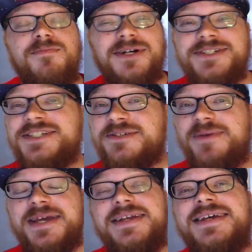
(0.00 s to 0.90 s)

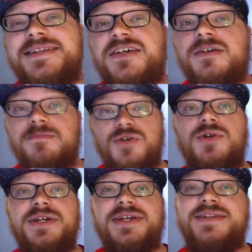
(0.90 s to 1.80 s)
Participate in the
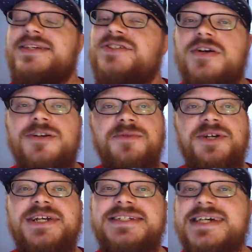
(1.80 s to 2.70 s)
community. These are
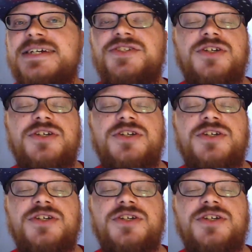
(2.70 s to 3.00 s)
community days.